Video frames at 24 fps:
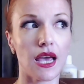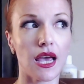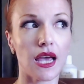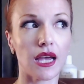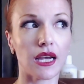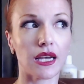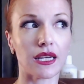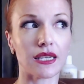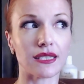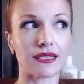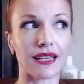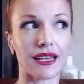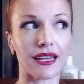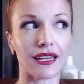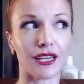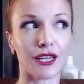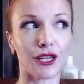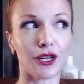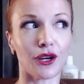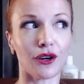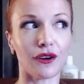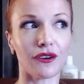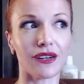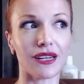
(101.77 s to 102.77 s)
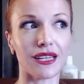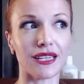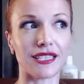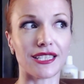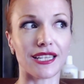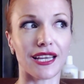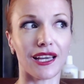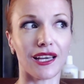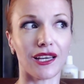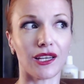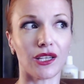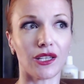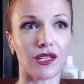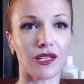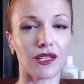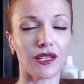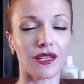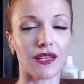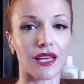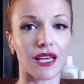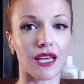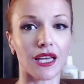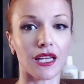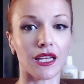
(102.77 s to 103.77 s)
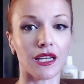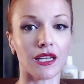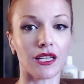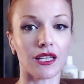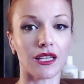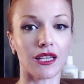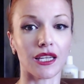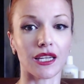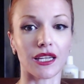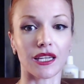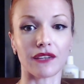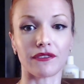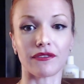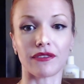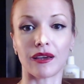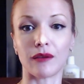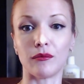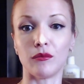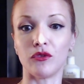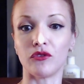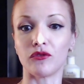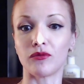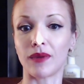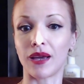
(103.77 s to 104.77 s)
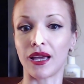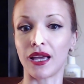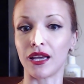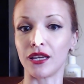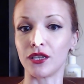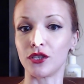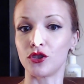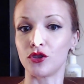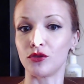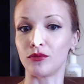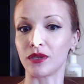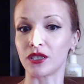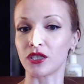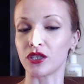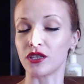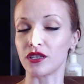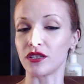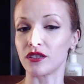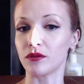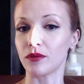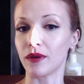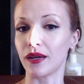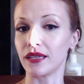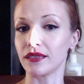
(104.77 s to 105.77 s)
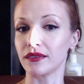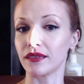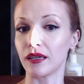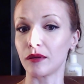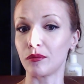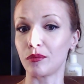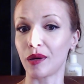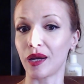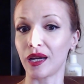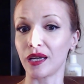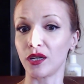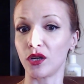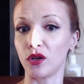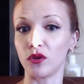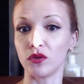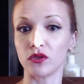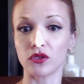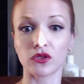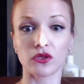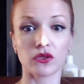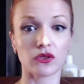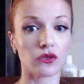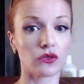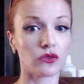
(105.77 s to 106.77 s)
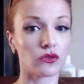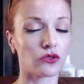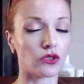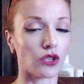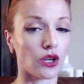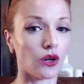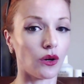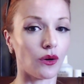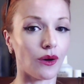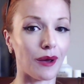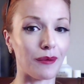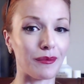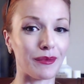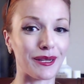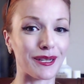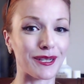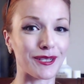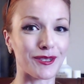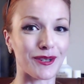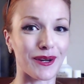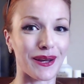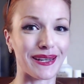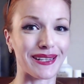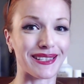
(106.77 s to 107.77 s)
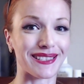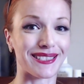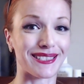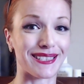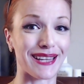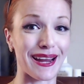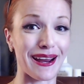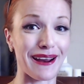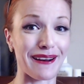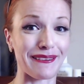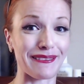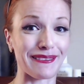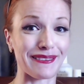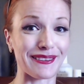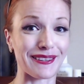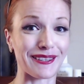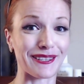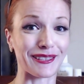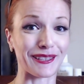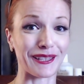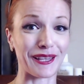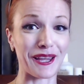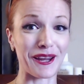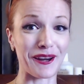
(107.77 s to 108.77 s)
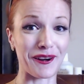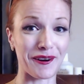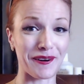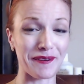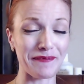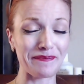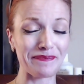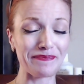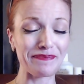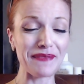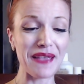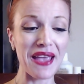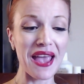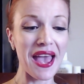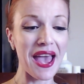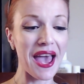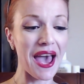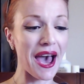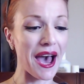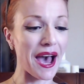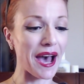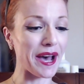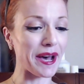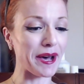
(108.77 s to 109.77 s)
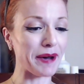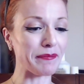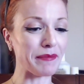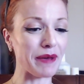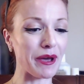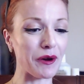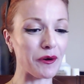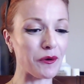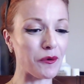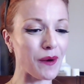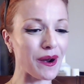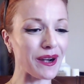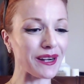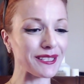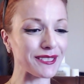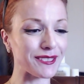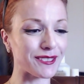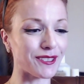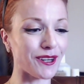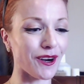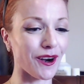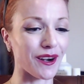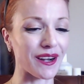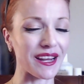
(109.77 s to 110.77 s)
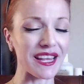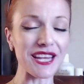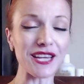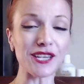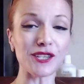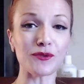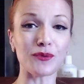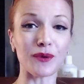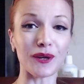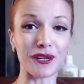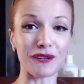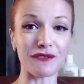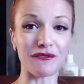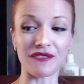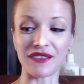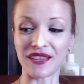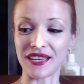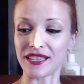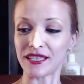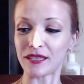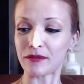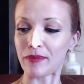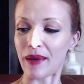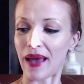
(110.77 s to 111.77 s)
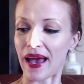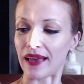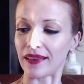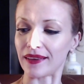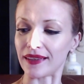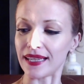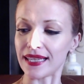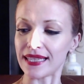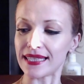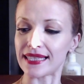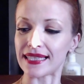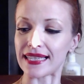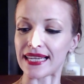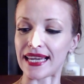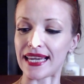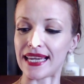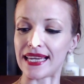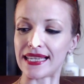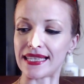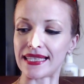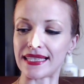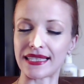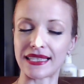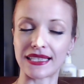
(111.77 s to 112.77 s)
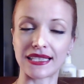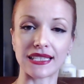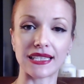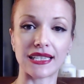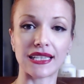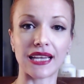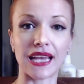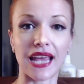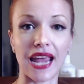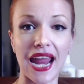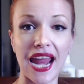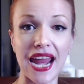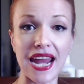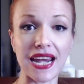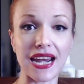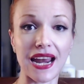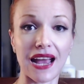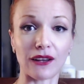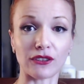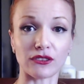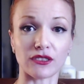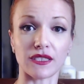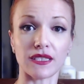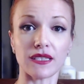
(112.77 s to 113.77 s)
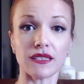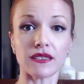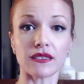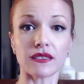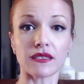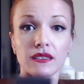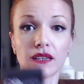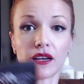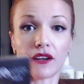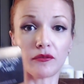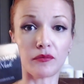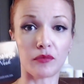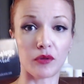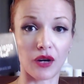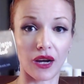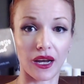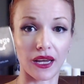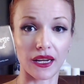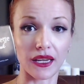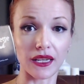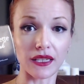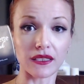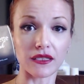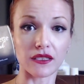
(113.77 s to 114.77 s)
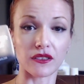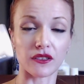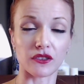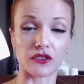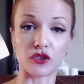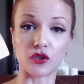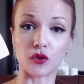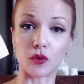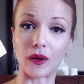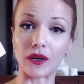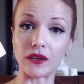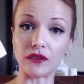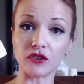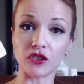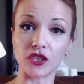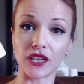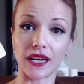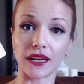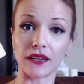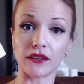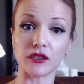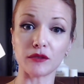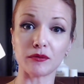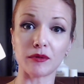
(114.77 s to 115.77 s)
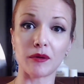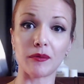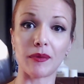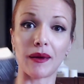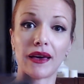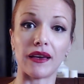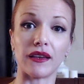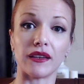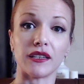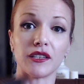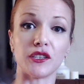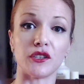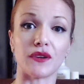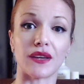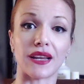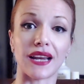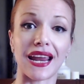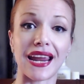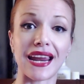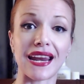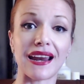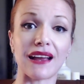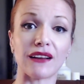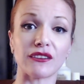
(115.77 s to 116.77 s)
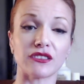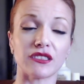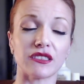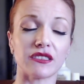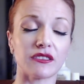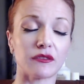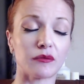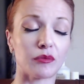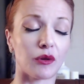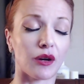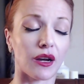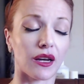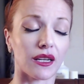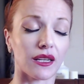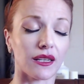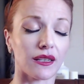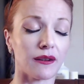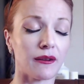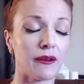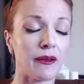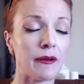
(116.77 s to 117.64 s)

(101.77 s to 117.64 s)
Because I can already tell that, like, if I move my head too much this way, it's like binos. So I'm going to try to stay out of the glare. Where to start? Each one of these palettes is 8 ounces of product. There's 12 shadows per palette, and you get 8 ounces of product.